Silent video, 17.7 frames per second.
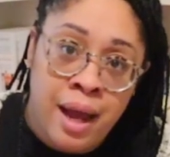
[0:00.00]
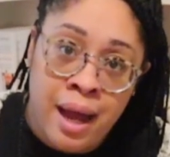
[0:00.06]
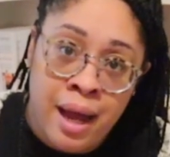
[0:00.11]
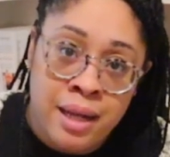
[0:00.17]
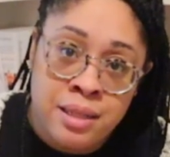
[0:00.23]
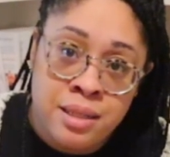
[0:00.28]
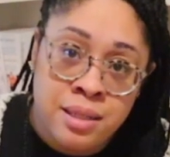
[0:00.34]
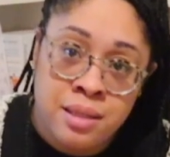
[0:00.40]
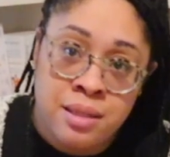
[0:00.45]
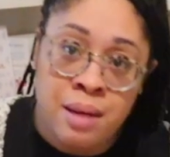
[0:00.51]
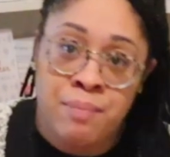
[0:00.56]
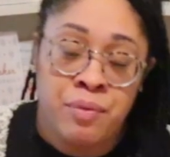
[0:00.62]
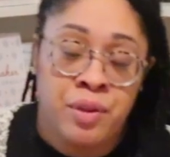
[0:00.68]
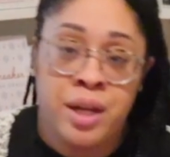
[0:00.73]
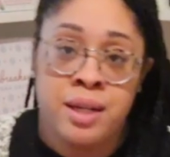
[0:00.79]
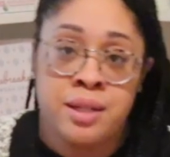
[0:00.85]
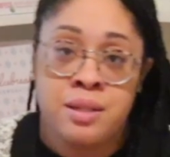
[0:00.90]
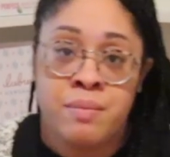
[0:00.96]
add
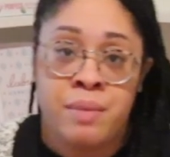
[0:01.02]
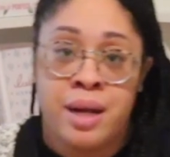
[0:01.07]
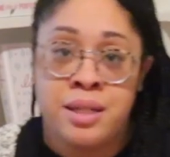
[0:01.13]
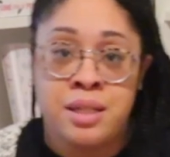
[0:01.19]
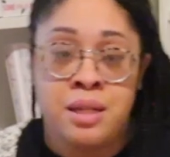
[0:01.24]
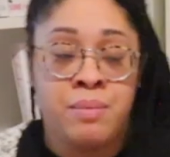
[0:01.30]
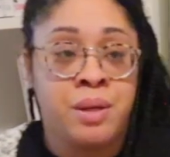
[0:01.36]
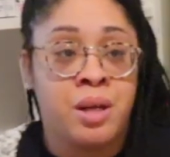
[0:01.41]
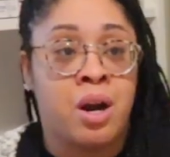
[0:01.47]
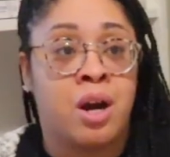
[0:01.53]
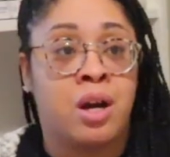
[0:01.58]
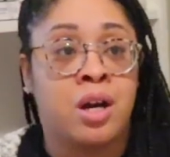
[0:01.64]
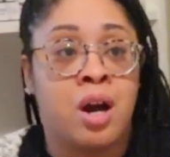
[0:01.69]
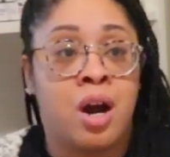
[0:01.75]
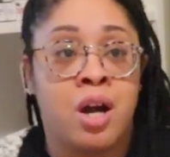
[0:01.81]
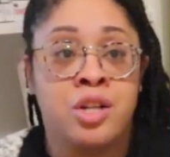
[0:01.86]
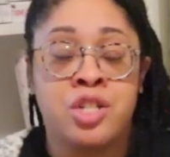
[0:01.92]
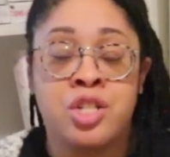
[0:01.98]
something to my TBR
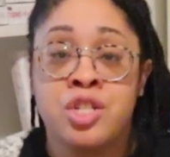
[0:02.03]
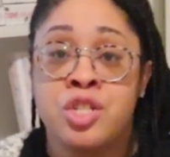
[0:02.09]
cart.